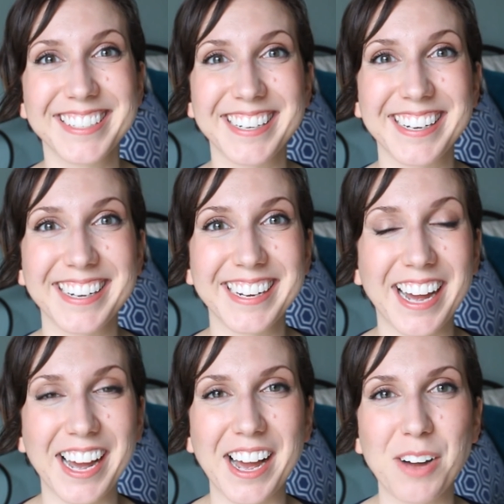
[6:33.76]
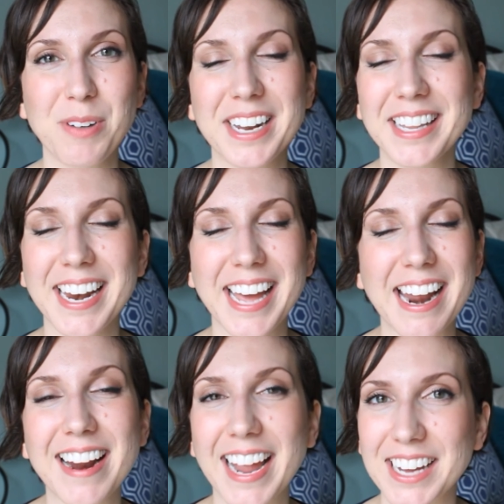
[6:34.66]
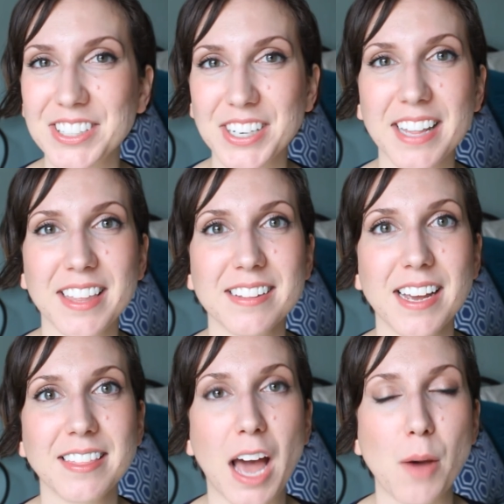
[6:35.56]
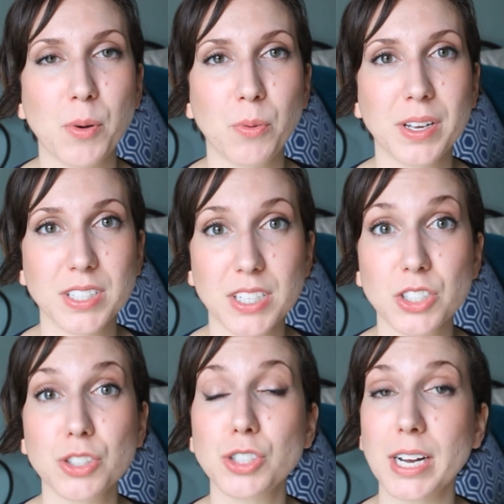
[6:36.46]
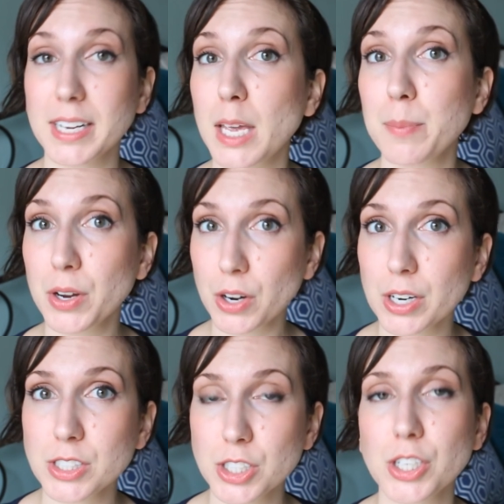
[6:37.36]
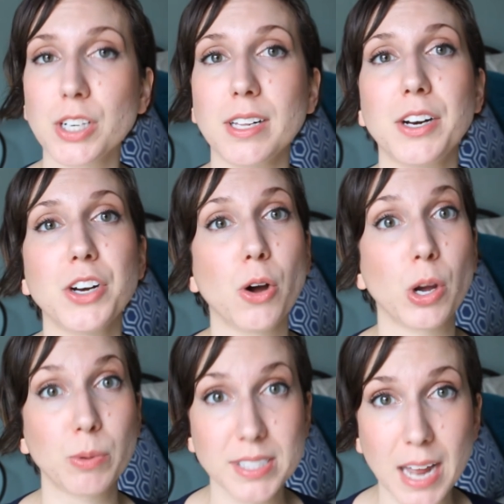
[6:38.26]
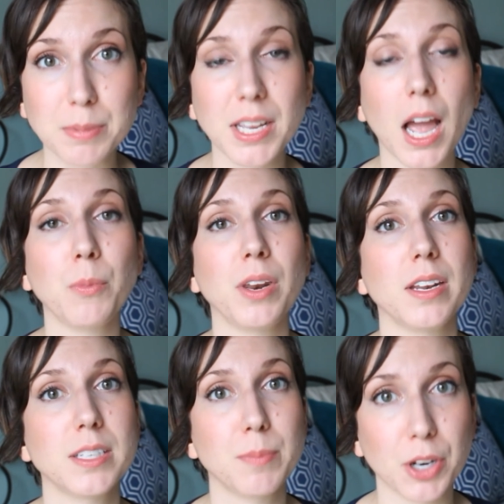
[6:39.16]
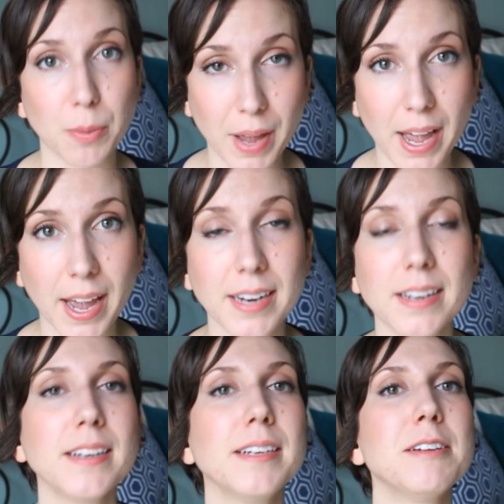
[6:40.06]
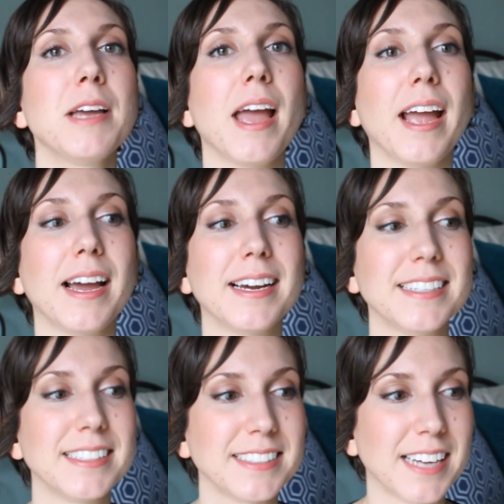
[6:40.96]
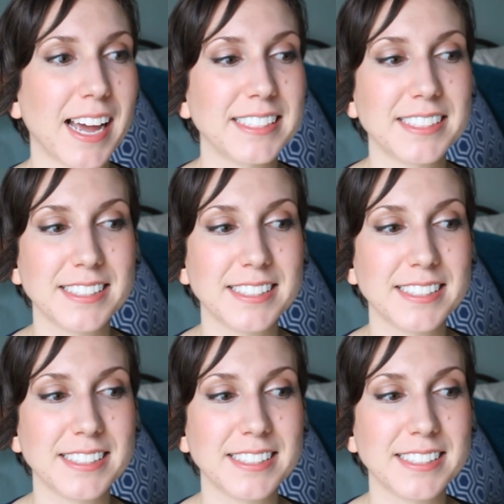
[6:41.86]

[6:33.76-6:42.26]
she, uh, we didn't let it get out of hand or anything like that, but we did just try to keep encouraging her, let her know it was nap time, we needed to be in her bed, and I